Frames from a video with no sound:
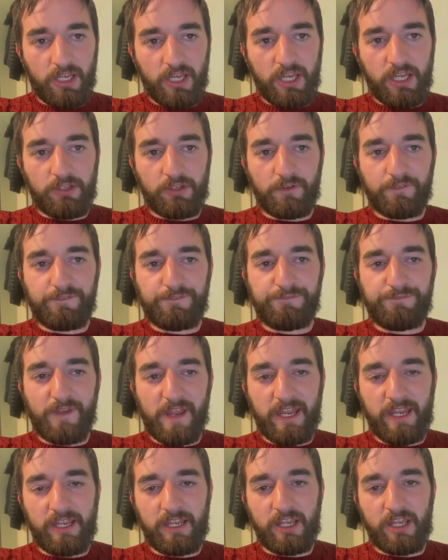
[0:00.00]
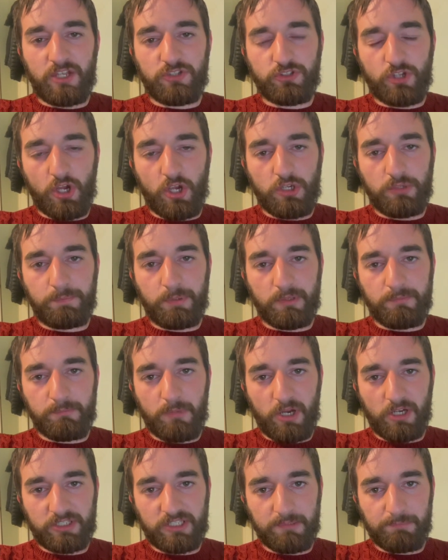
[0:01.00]
in a fair and open
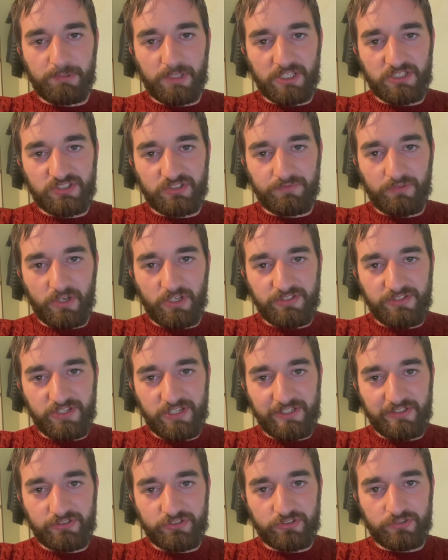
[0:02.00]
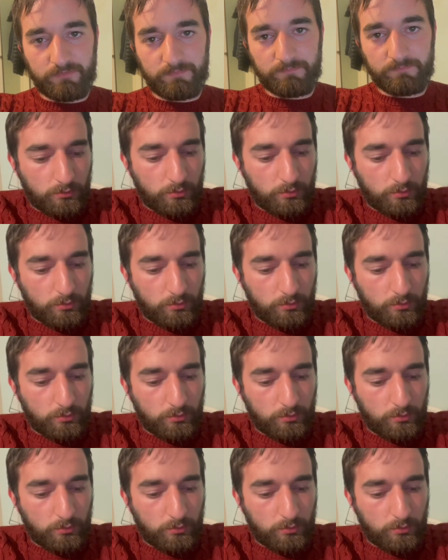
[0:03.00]
marketplace of ideas.